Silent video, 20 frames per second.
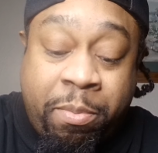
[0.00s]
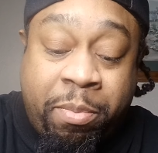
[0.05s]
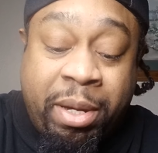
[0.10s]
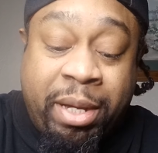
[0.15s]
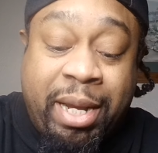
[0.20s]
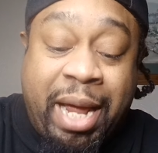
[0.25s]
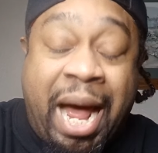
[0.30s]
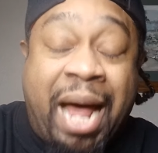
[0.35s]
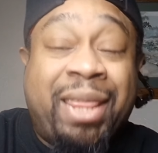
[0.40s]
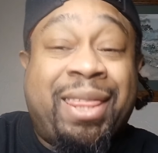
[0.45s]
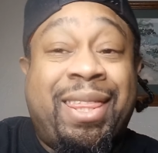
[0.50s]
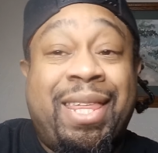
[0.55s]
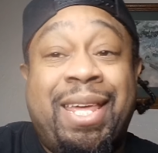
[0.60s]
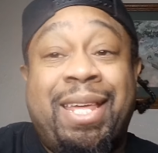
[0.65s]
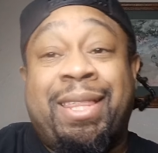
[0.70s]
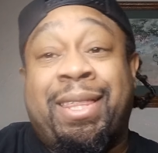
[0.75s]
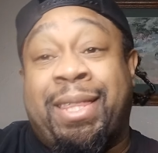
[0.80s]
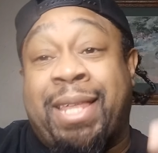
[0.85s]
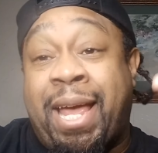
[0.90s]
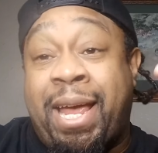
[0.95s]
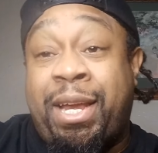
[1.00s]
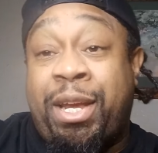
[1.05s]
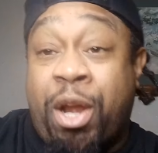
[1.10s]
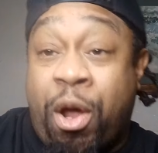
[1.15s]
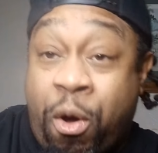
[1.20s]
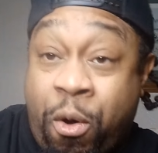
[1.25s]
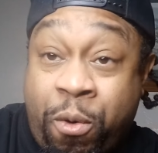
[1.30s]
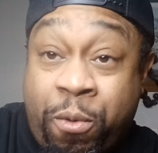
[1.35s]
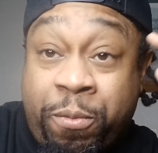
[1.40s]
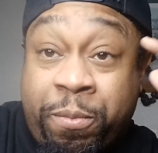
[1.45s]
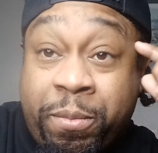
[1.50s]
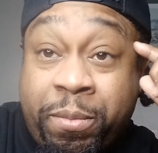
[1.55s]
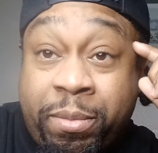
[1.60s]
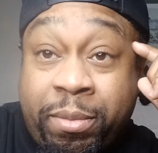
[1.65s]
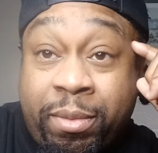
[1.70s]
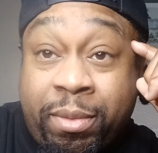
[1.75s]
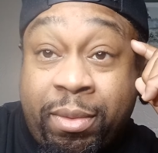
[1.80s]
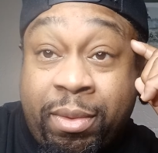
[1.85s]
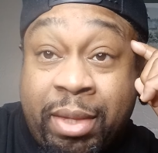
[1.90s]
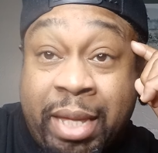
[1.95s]
But I think they know
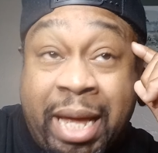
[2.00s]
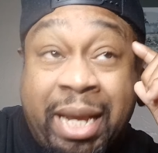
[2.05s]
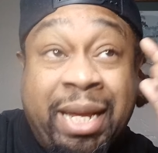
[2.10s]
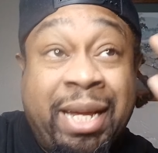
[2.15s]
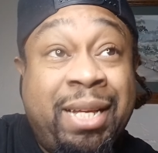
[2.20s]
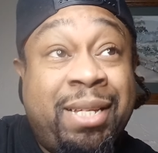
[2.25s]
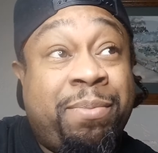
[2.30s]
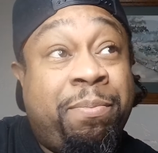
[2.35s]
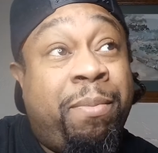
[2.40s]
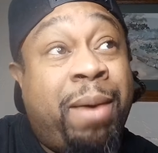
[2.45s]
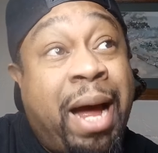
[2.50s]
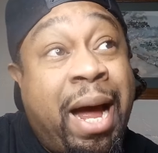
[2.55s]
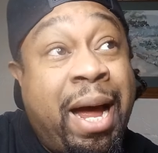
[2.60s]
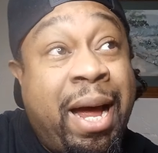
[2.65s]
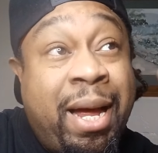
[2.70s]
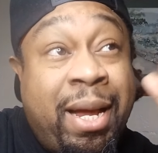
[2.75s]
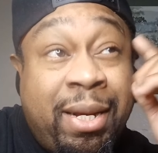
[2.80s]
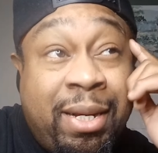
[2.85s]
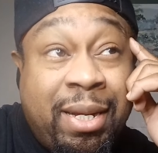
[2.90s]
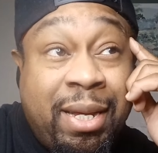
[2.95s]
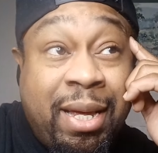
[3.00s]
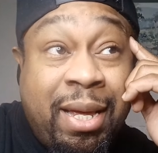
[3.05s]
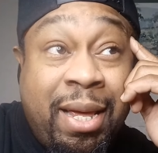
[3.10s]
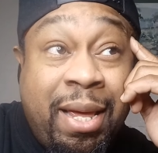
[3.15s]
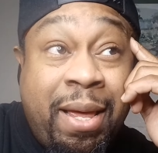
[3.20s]
that his mind